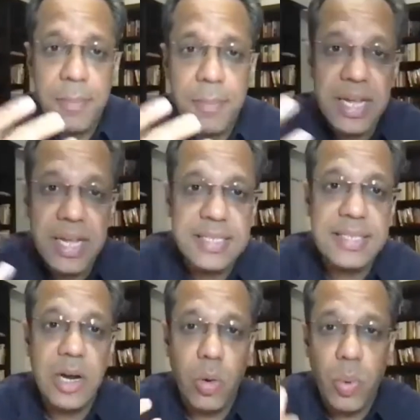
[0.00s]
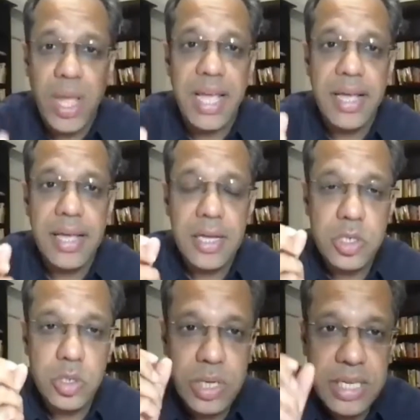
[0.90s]
But is there a way
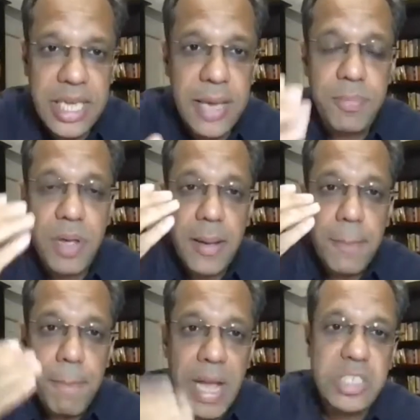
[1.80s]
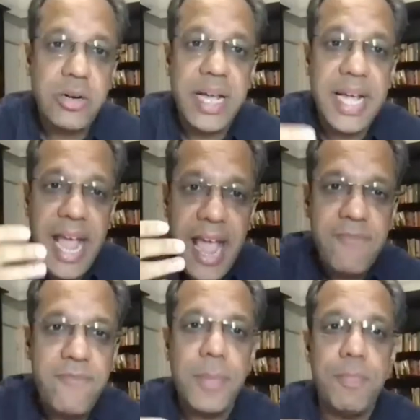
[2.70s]
to keep measuring
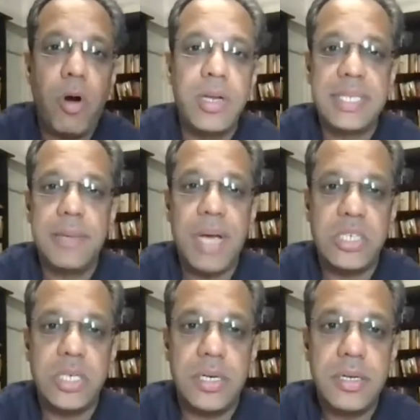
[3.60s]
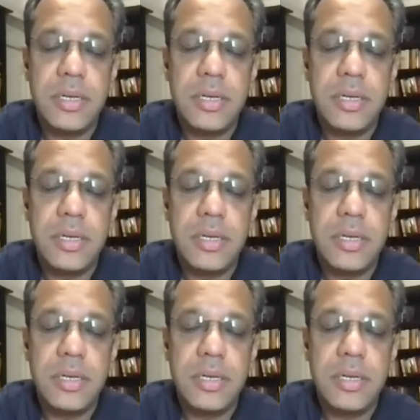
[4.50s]
every policy measure,